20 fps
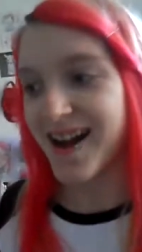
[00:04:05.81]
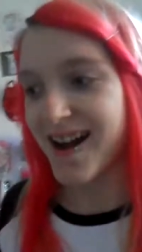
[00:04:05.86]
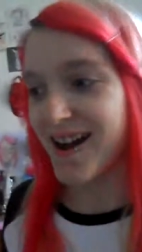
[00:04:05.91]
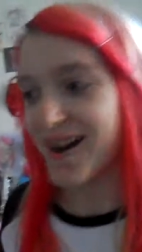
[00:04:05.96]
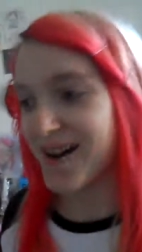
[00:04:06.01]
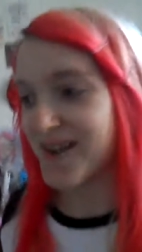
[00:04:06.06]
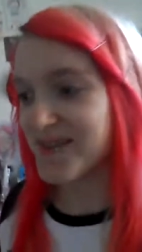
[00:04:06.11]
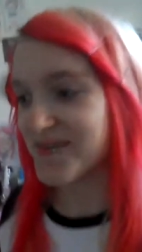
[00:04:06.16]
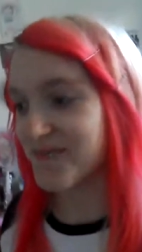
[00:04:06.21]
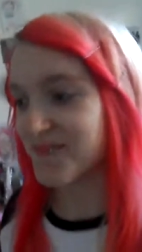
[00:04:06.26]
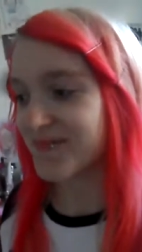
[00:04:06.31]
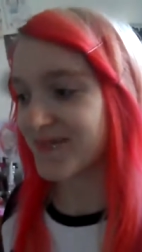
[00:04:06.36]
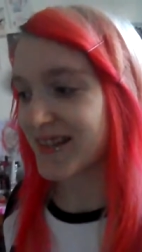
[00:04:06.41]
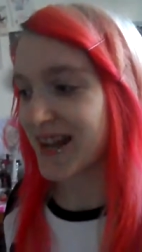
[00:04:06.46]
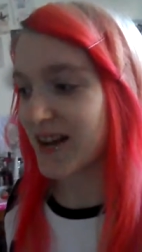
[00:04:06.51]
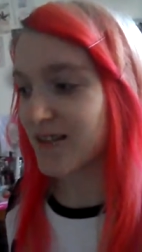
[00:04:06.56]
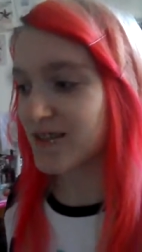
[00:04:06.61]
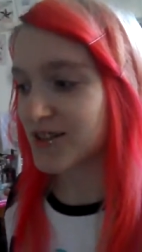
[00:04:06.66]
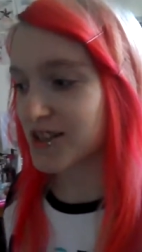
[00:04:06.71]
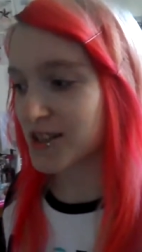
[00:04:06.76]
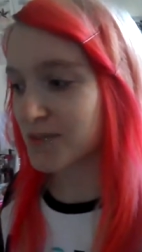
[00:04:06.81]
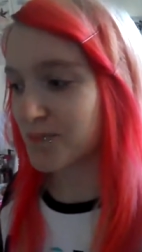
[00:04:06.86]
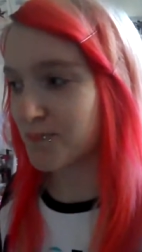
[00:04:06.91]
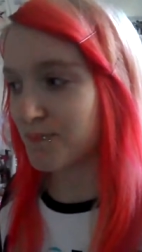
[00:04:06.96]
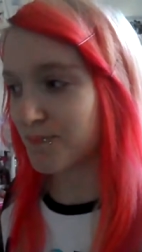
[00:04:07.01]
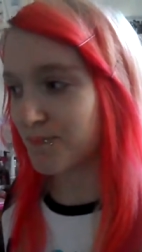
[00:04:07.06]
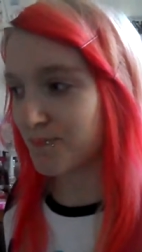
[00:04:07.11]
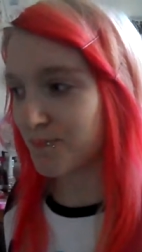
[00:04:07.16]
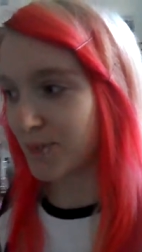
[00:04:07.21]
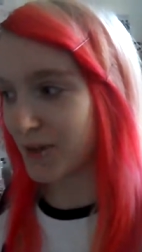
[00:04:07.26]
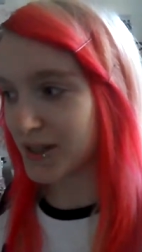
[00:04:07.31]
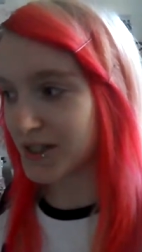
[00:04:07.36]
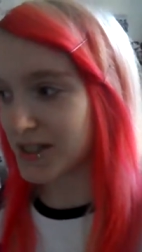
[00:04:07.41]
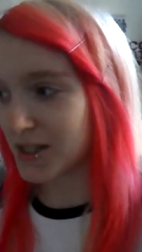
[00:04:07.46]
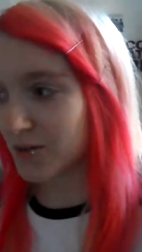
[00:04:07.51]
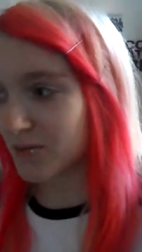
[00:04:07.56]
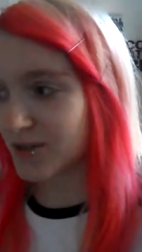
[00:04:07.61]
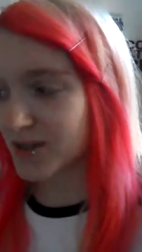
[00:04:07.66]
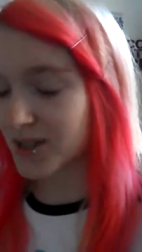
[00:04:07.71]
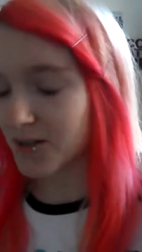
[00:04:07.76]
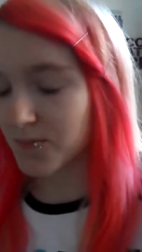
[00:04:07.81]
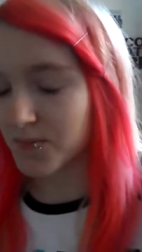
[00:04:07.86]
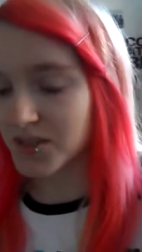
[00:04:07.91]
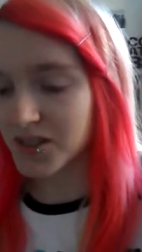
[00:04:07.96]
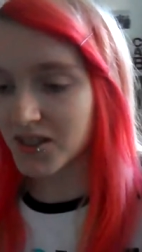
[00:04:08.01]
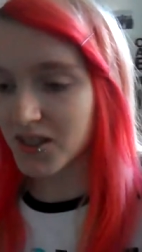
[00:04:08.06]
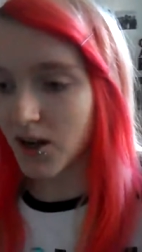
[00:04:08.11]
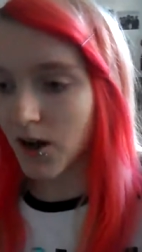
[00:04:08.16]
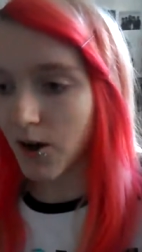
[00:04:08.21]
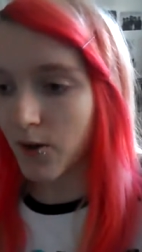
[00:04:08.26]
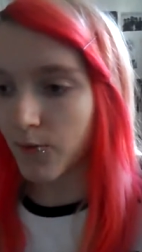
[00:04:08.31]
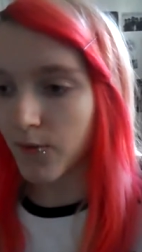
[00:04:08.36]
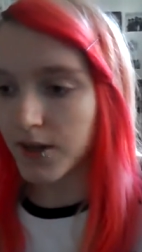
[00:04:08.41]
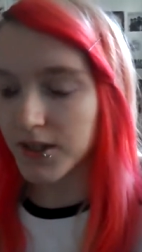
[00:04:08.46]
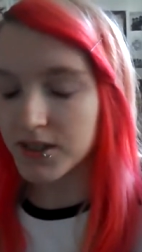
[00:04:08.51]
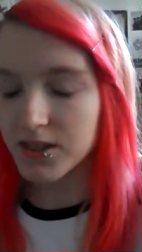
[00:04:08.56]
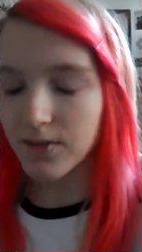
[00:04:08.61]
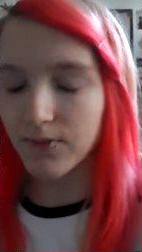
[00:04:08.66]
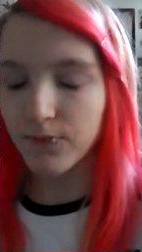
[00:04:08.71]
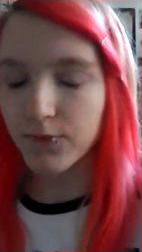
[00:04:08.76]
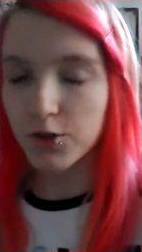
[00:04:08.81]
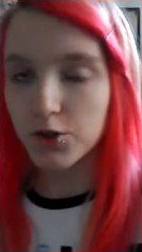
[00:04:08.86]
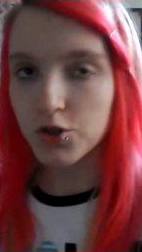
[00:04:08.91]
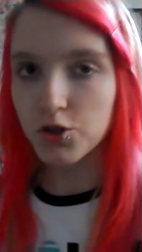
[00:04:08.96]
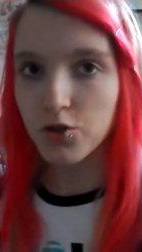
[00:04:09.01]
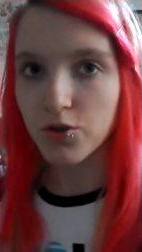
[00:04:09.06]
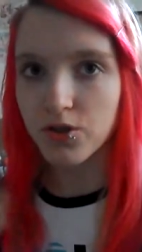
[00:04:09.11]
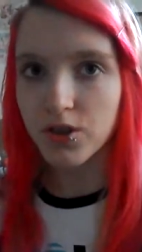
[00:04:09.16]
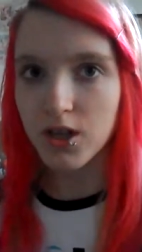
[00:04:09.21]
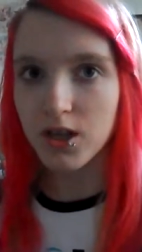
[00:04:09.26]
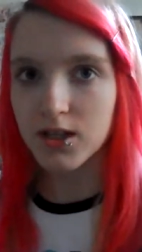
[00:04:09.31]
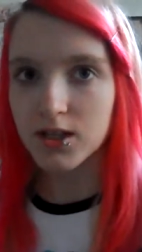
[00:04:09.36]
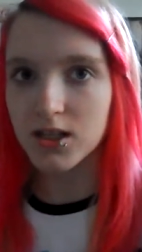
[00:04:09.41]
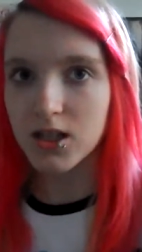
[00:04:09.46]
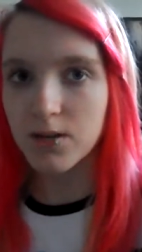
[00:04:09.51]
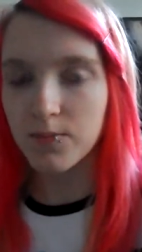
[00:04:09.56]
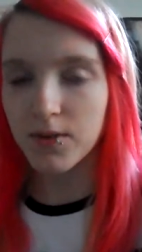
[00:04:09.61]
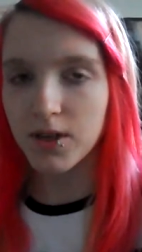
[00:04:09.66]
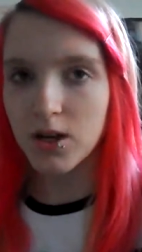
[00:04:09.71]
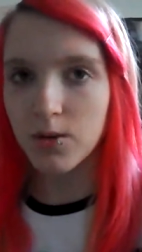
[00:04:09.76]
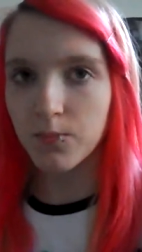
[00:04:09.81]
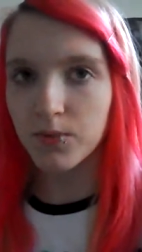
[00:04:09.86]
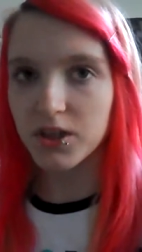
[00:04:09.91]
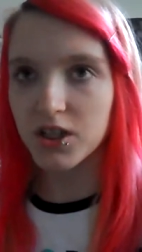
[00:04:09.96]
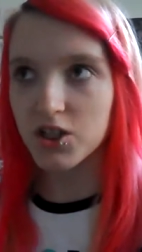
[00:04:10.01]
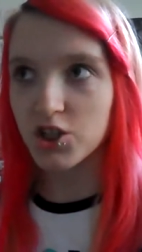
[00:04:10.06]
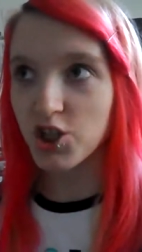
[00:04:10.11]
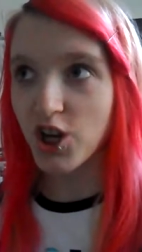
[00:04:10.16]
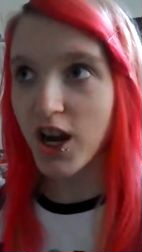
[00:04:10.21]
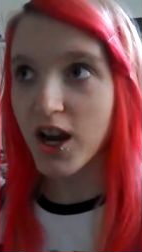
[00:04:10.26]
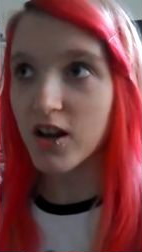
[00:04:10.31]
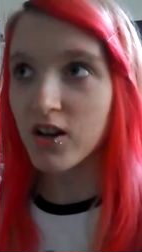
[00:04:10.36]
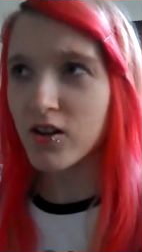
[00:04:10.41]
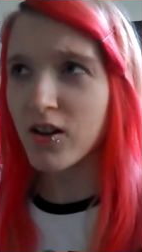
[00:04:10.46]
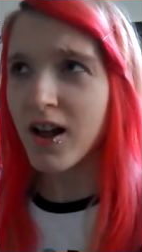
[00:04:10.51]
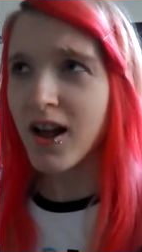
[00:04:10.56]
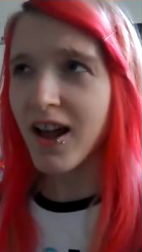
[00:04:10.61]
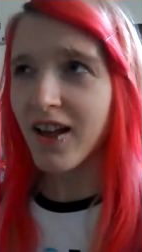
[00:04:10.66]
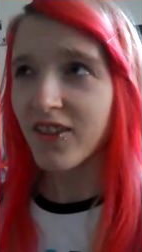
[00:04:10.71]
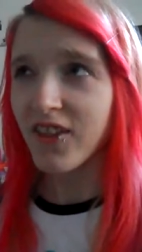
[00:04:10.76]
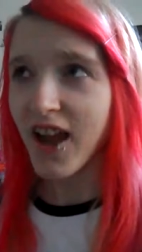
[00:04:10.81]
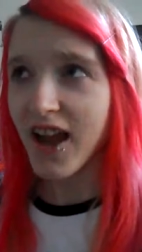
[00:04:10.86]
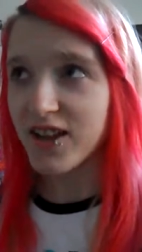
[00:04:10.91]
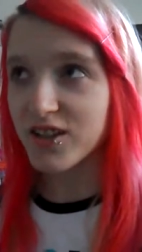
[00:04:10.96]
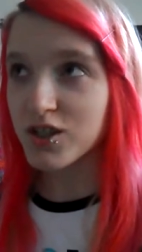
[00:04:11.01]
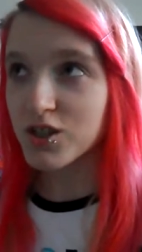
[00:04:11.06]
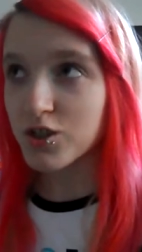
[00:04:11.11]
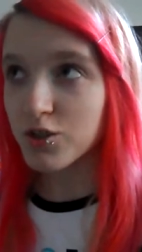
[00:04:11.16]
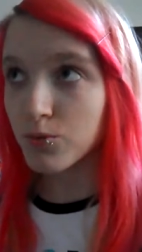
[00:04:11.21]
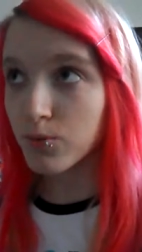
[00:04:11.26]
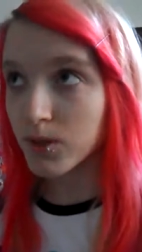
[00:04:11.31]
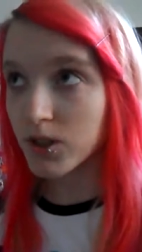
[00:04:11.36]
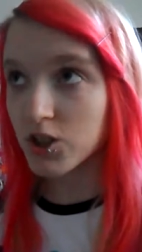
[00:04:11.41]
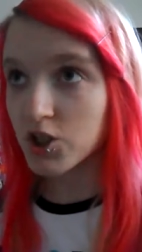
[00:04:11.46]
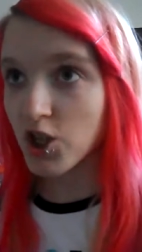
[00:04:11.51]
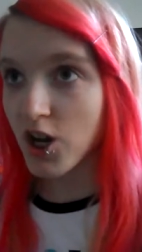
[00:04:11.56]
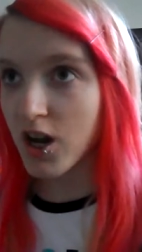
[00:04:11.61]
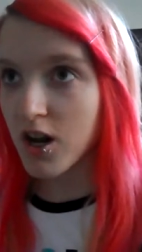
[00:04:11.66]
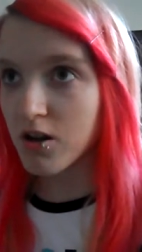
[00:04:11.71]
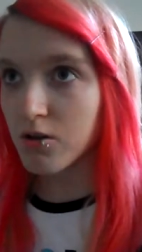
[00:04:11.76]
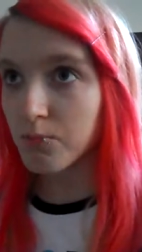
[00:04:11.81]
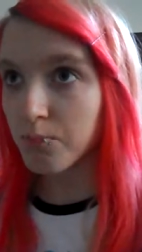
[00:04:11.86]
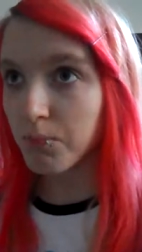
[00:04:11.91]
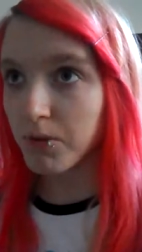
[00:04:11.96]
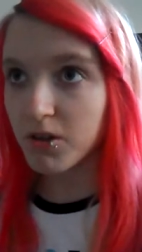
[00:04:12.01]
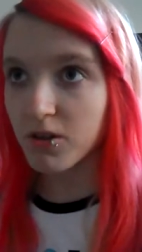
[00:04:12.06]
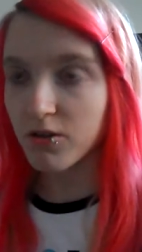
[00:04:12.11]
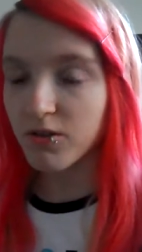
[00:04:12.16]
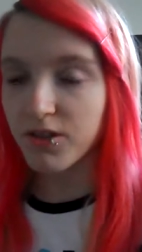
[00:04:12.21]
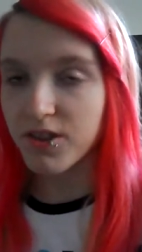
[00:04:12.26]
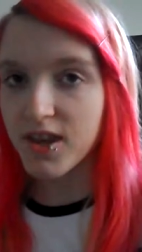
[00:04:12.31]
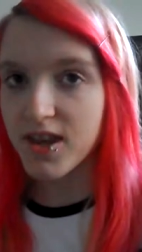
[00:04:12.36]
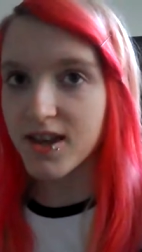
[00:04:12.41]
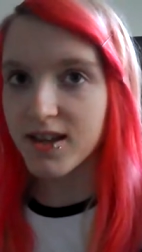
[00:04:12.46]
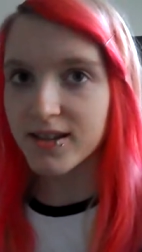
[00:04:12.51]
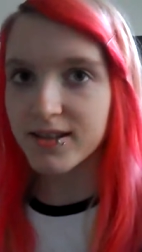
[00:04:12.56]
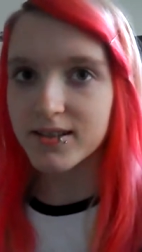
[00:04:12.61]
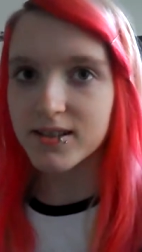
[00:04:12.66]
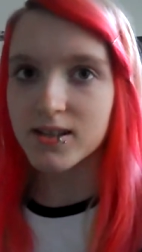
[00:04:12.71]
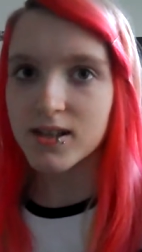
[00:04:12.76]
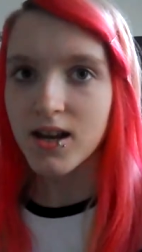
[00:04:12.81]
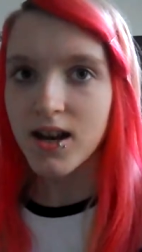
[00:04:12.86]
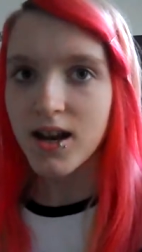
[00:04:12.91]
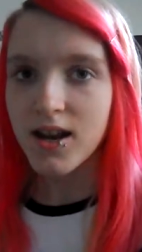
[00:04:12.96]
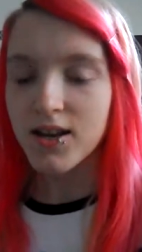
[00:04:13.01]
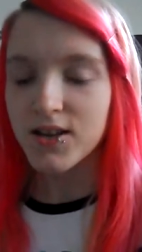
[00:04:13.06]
I was just busy with some stuff and some future things coming up with the channel that has to do with the channel, bigger things.